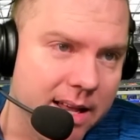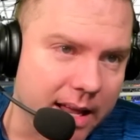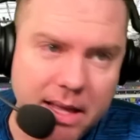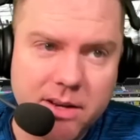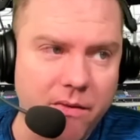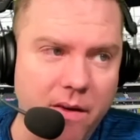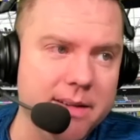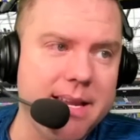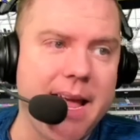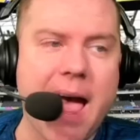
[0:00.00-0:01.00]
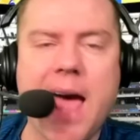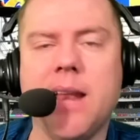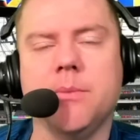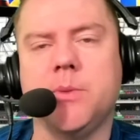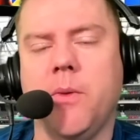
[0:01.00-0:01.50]
in Davante
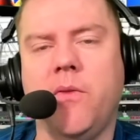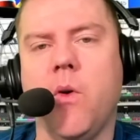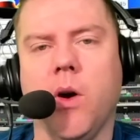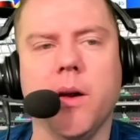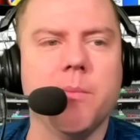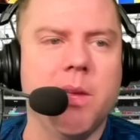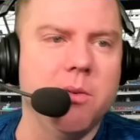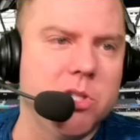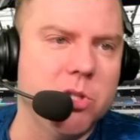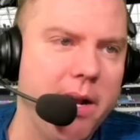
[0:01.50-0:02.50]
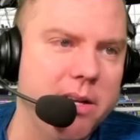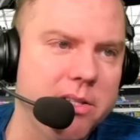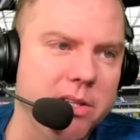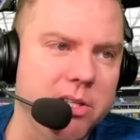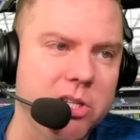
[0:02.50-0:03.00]
Adams before he was traded to
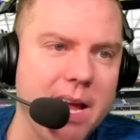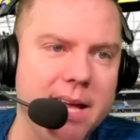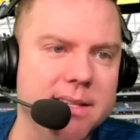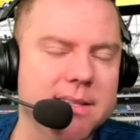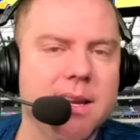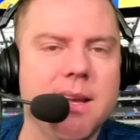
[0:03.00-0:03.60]
the Jets.